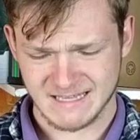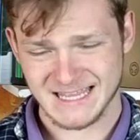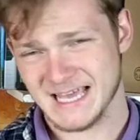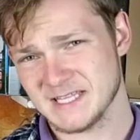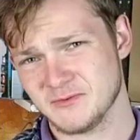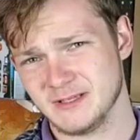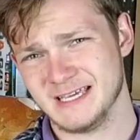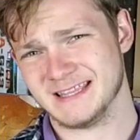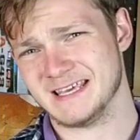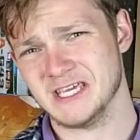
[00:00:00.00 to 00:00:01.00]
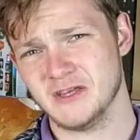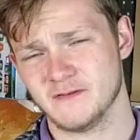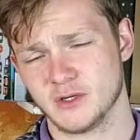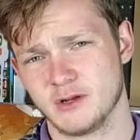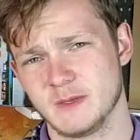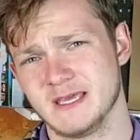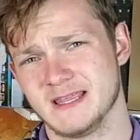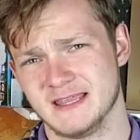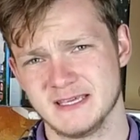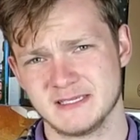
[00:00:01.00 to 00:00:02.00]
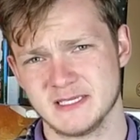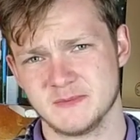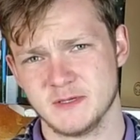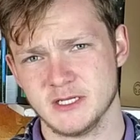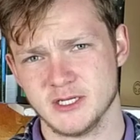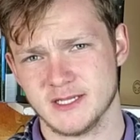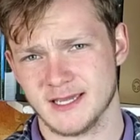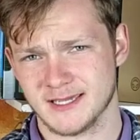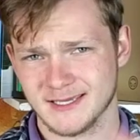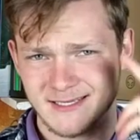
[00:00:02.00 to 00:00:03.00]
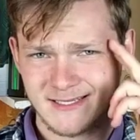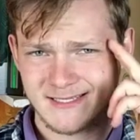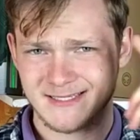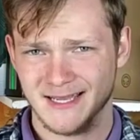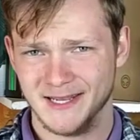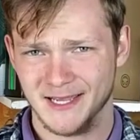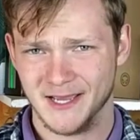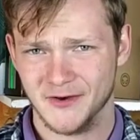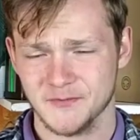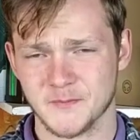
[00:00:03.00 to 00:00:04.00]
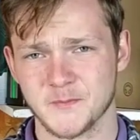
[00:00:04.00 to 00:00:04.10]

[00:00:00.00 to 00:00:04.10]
and that's really it. Thank you for joining me. This is PG Tech signing out.